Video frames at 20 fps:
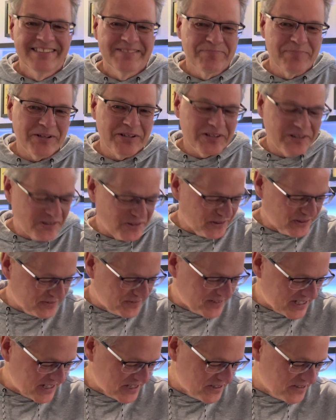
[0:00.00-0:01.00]
Pretty cool
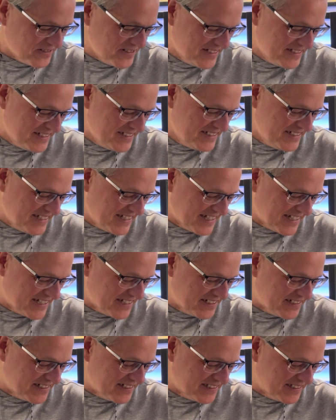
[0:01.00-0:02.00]
video.
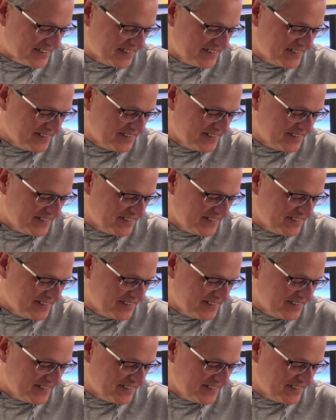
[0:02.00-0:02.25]
And the